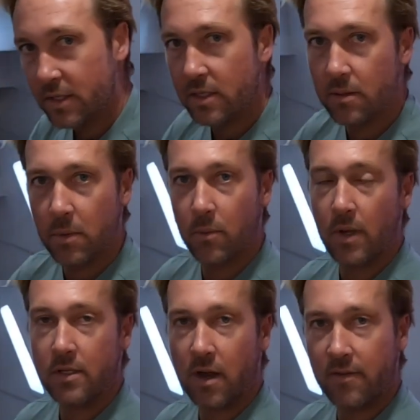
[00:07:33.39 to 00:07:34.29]
system that
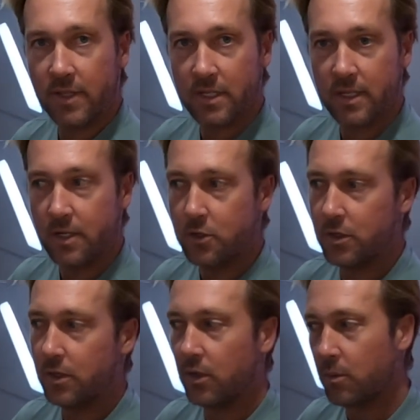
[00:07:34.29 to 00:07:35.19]
runs off of this
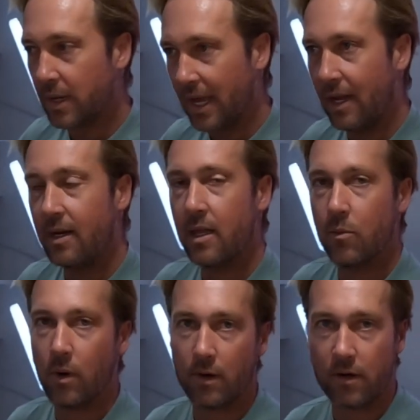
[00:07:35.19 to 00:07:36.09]
engine. You can heat
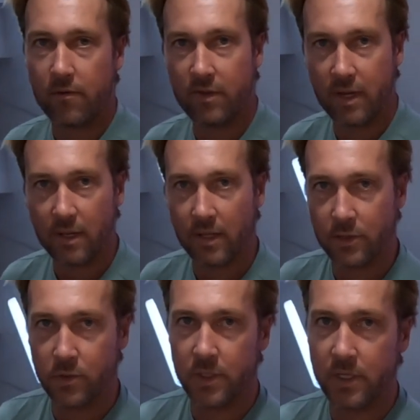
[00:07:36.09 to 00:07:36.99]
water via
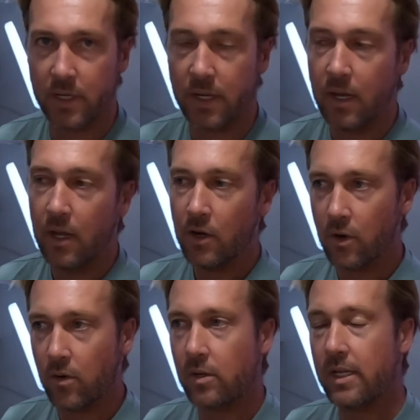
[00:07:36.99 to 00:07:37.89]
electricity.
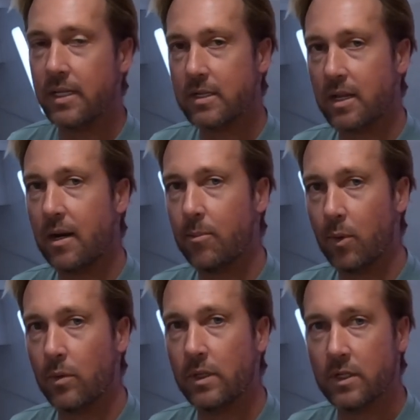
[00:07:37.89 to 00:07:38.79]
Currently it's set up
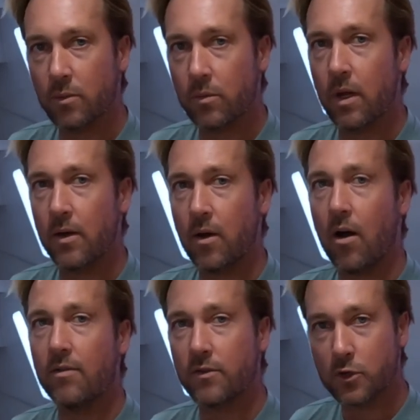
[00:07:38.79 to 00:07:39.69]
only to run
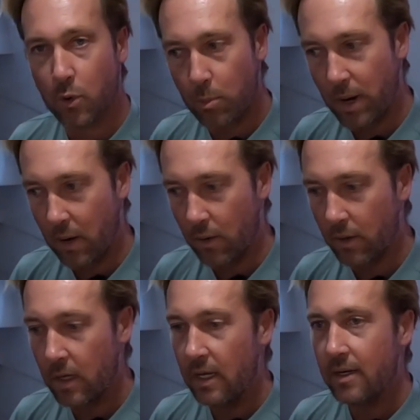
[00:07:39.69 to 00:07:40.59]
off of shore
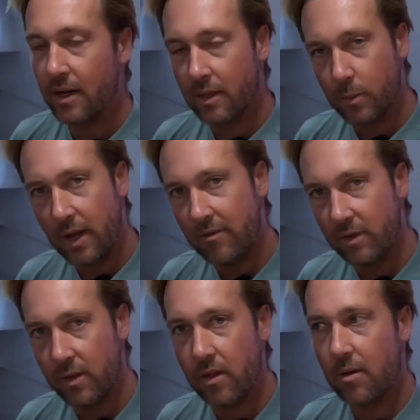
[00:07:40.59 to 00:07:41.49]
power. Now that we have
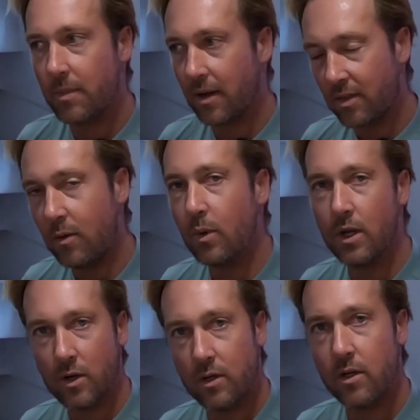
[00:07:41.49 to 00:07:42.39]
lithium, I think we
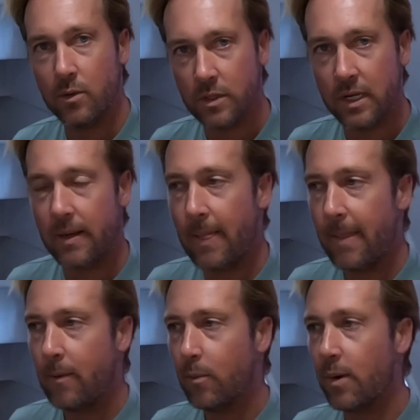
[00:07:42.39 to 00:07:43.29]
could use it.
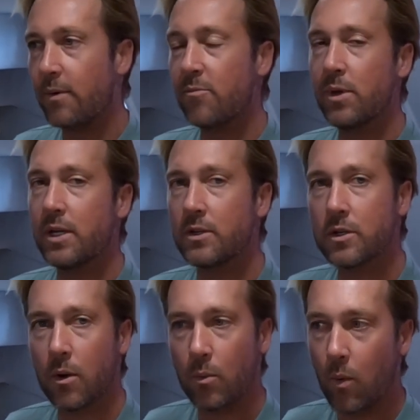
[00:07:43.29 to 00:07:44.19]
Where we've been is
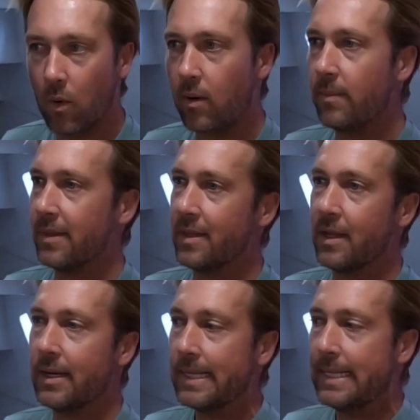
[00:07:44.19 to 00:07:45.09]
so warm
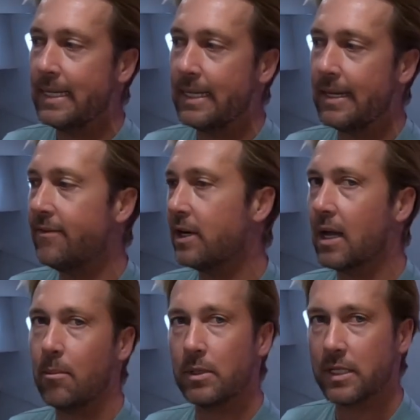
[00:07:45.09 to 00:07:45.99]
that even a
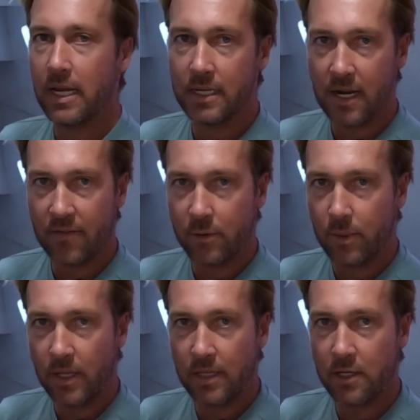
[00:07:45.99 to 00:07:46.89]
couple of days after
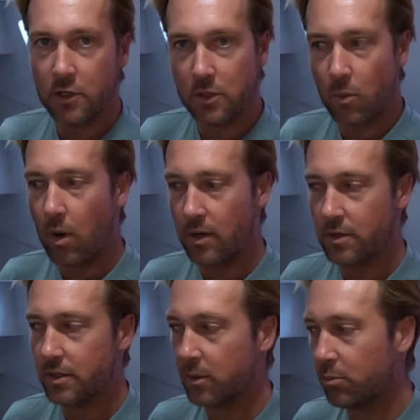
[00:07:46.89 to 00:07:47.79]
running the engine, the
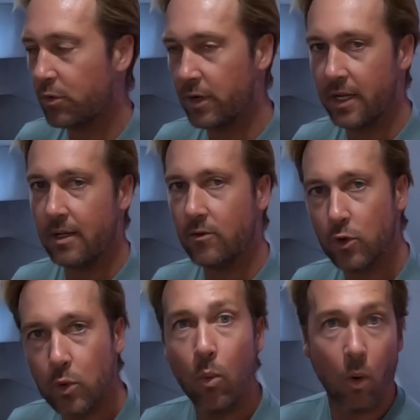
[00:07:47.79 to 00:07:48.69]
water's still pretty
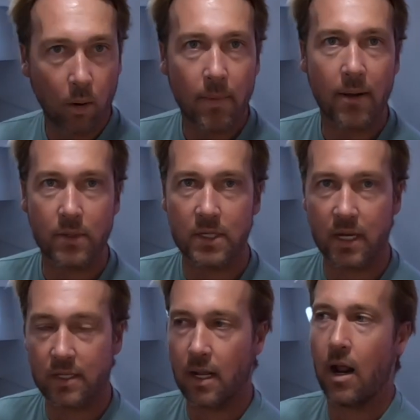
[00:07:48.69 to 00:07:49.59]
lukewarm, I would
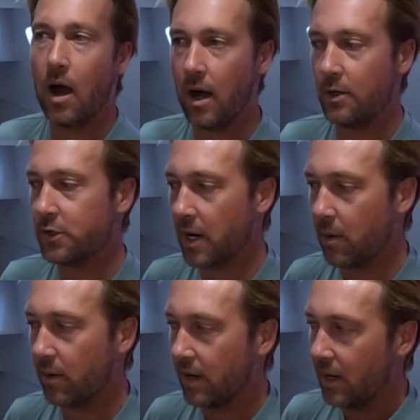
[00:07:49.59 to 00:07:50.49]
say. It's not a hot
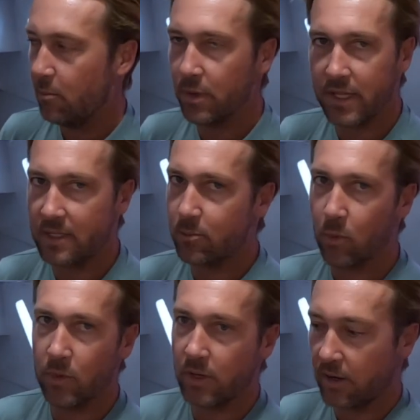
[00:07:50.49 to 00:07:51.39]
shower, but that's
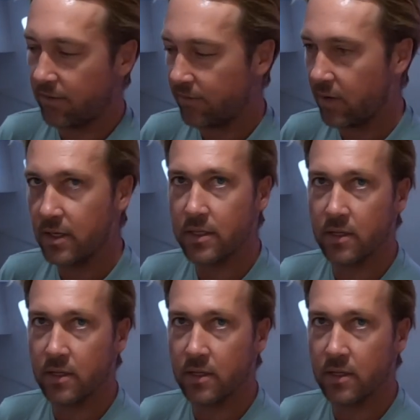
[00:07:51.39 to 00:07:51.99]
more than enough for us.